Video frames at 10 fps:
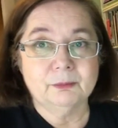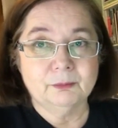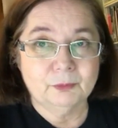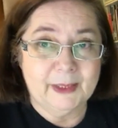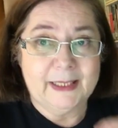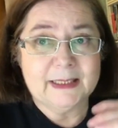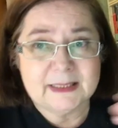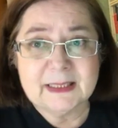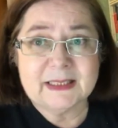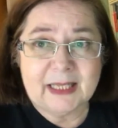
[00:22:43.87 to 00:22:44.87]
reads
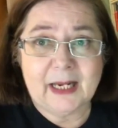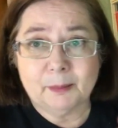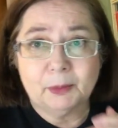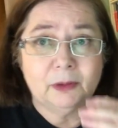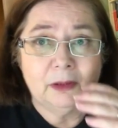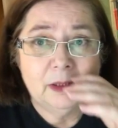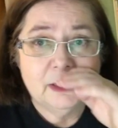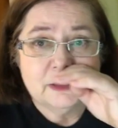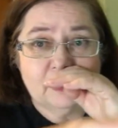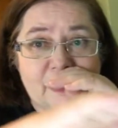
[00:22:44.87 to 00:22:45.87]
the table,
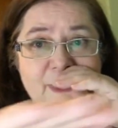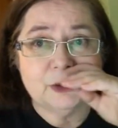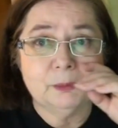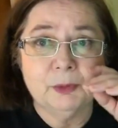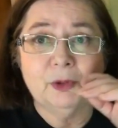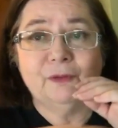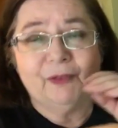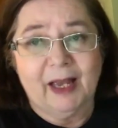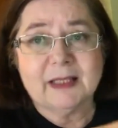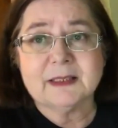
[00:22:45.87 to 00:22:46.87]
so as you move
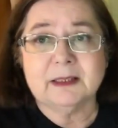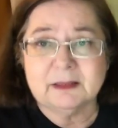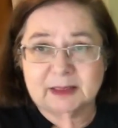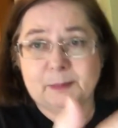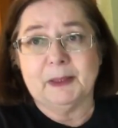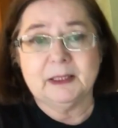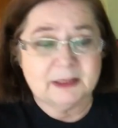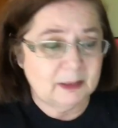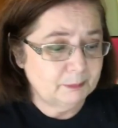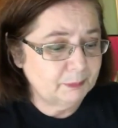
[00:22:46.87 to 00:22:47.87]
fast, it speeds
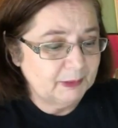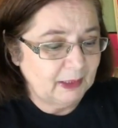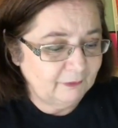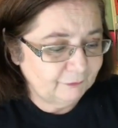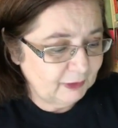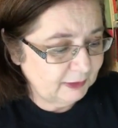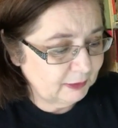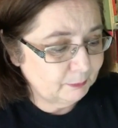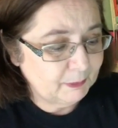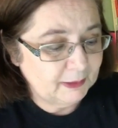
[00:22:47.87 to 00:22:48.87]
up, but I find it
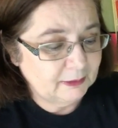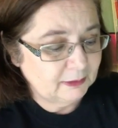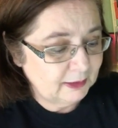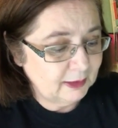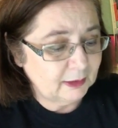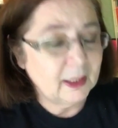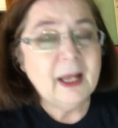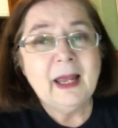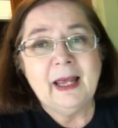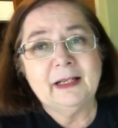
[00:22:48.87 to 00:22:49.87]
a pain in the neck,
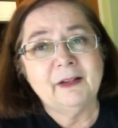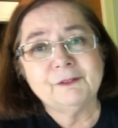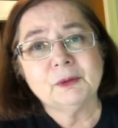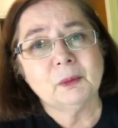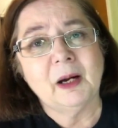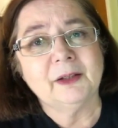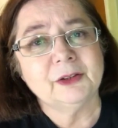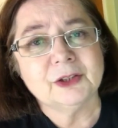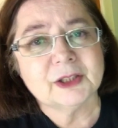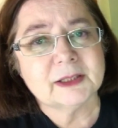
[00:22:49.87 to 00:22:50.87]
and after a while,
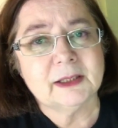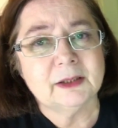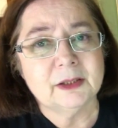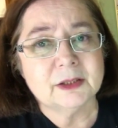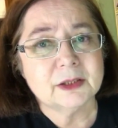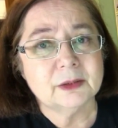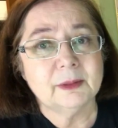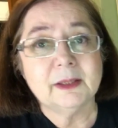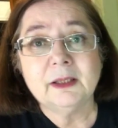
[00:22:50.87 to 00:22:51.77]
you just get used to it.